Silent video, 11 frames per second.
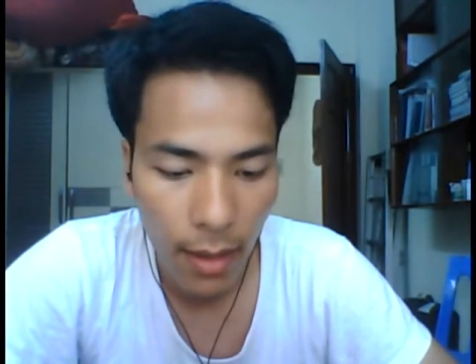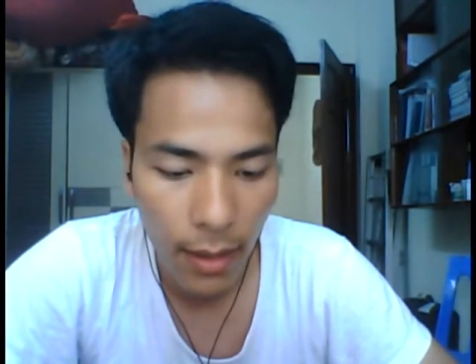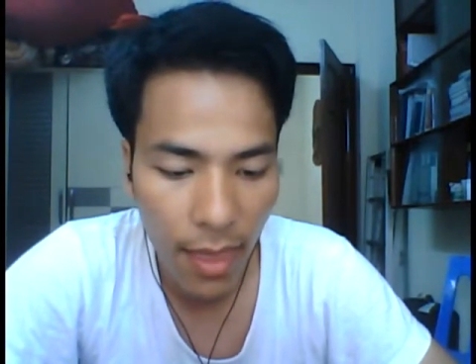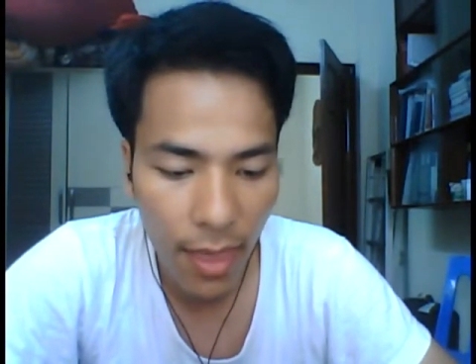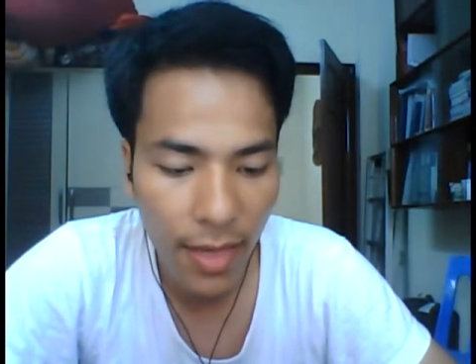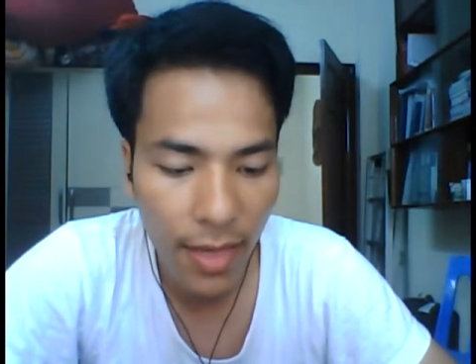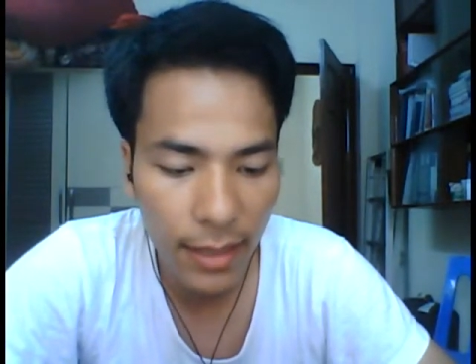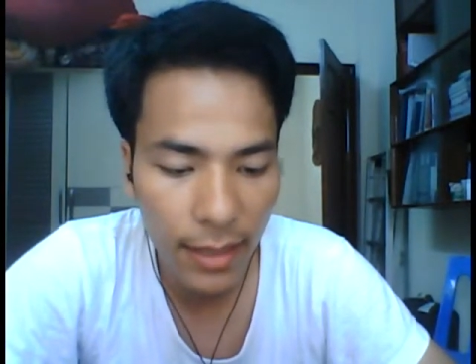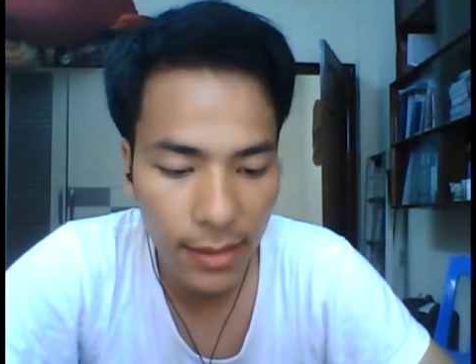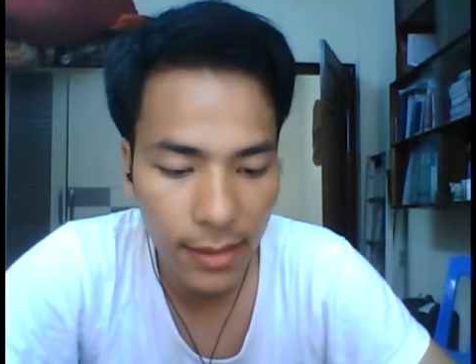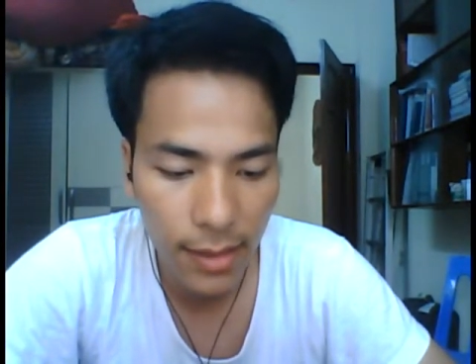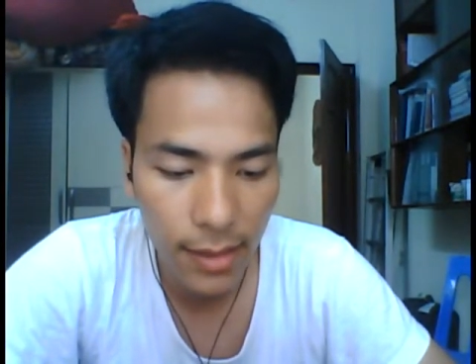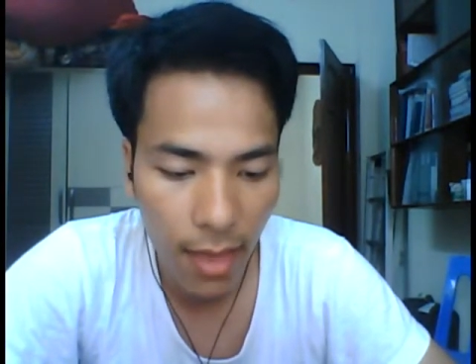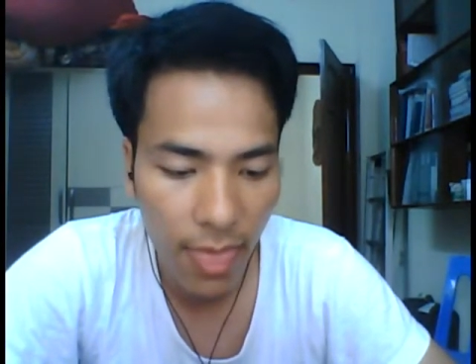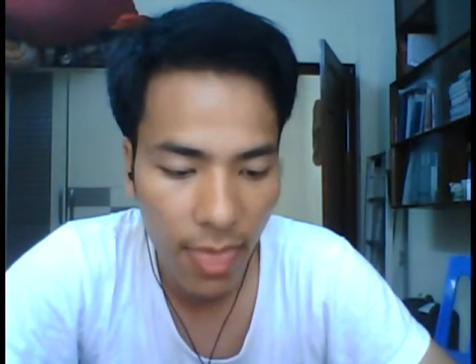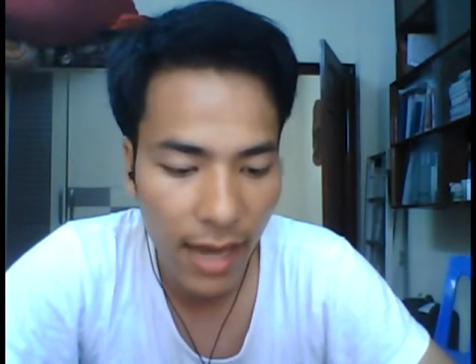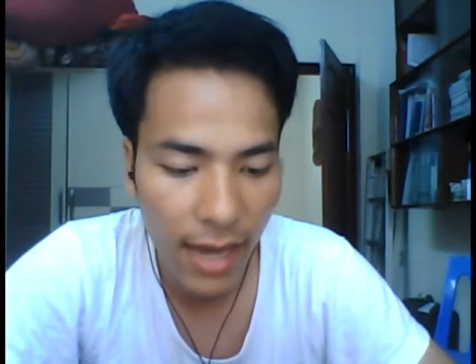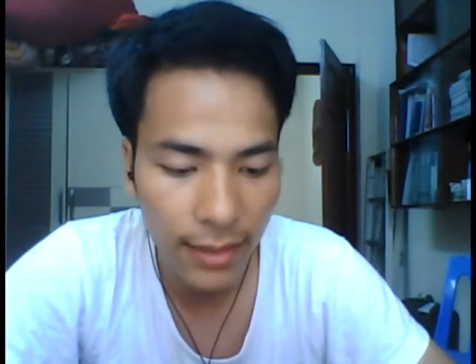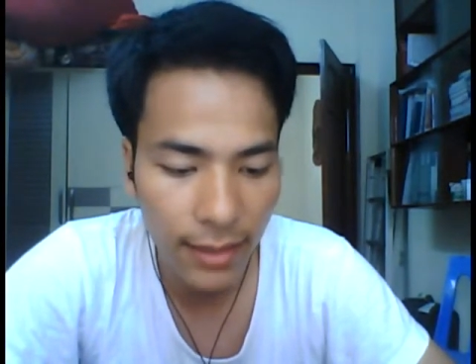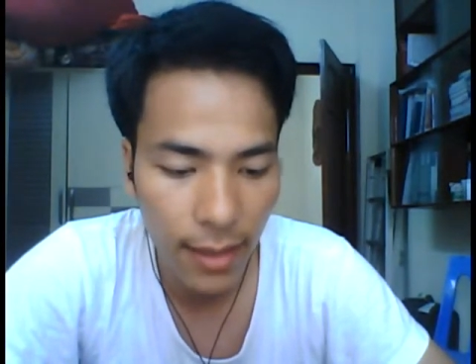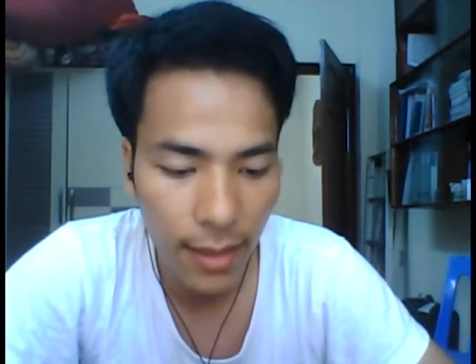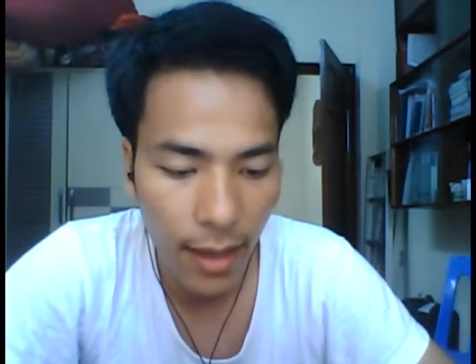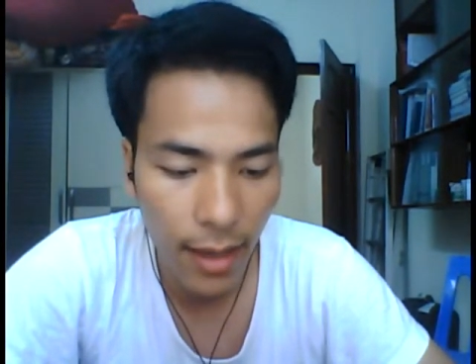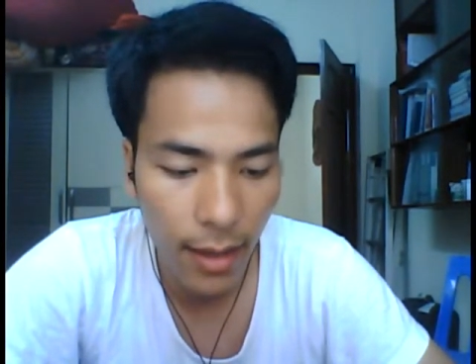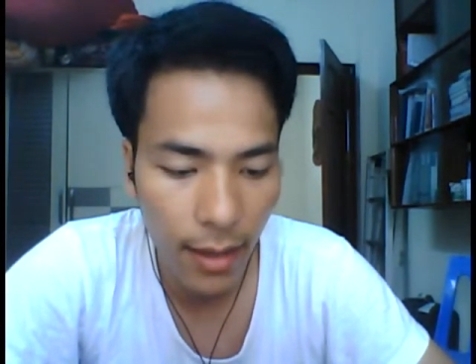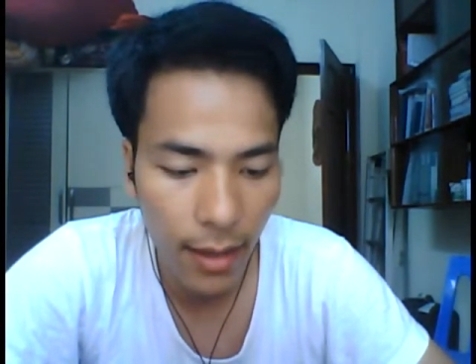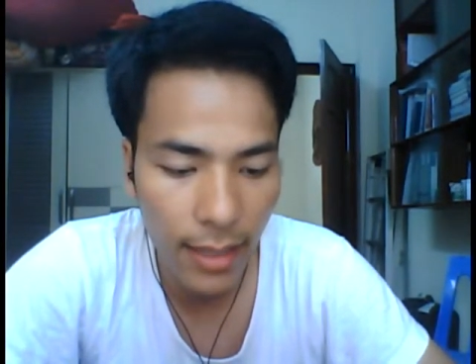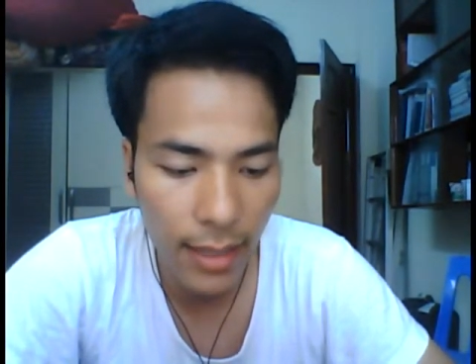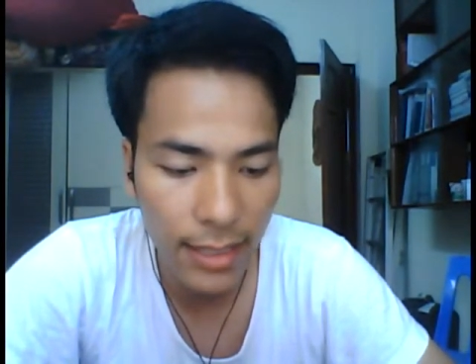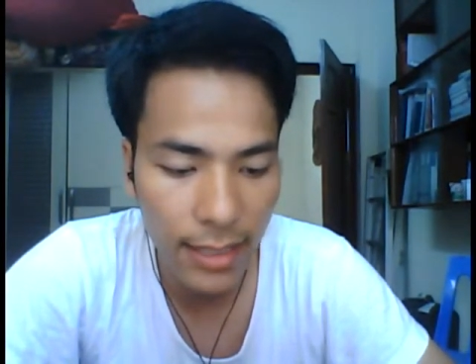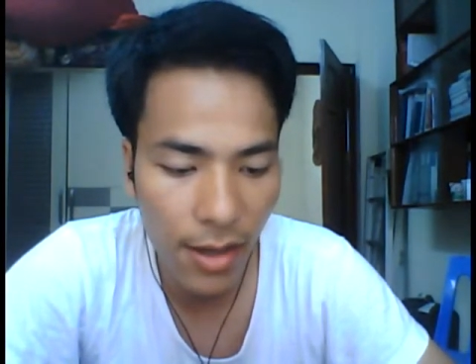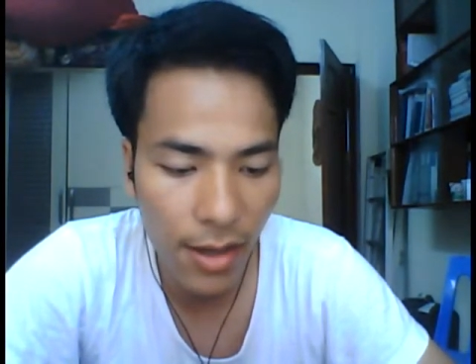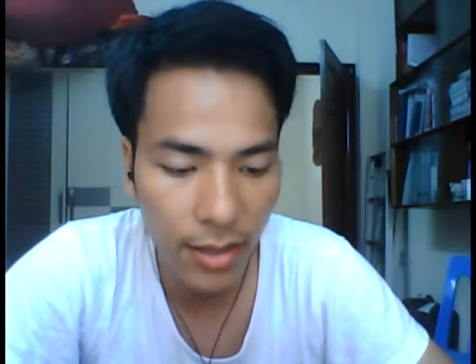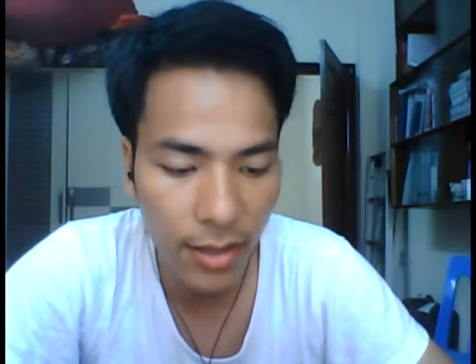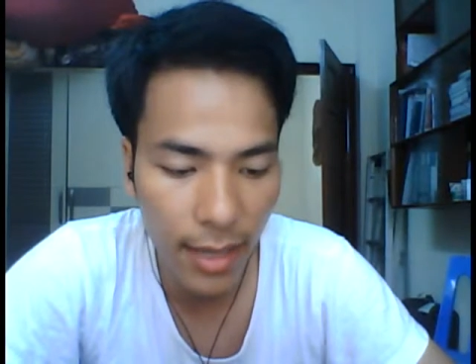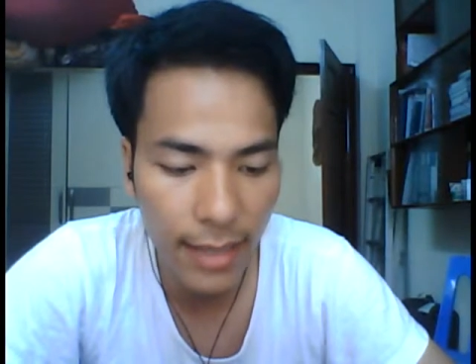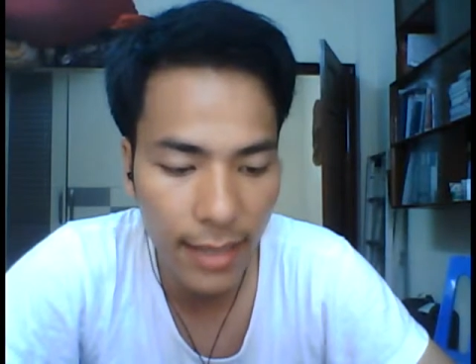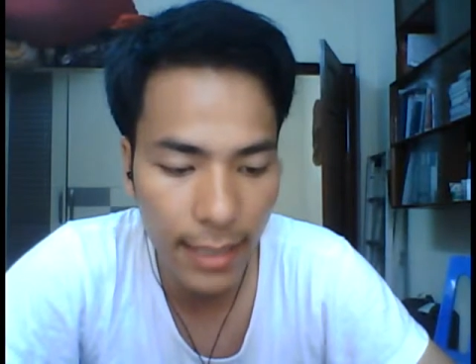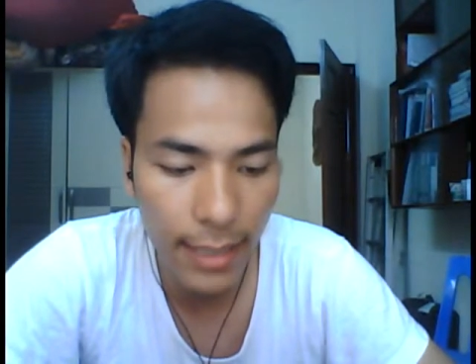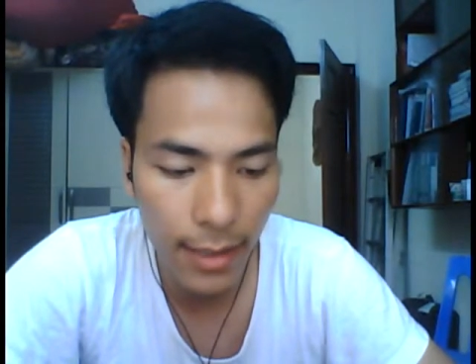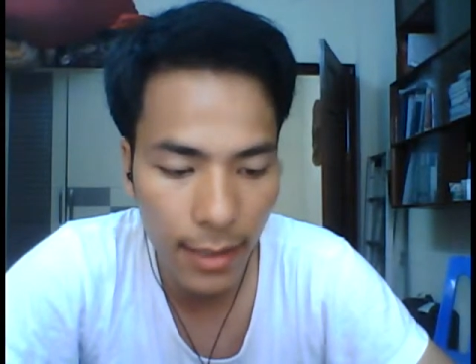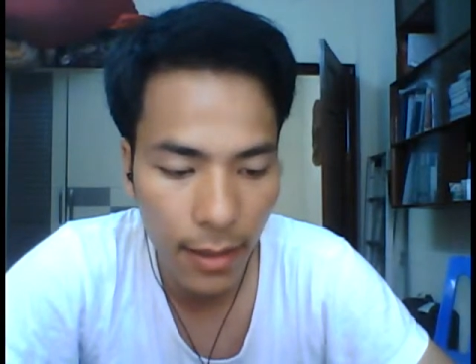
he thinks that is not easy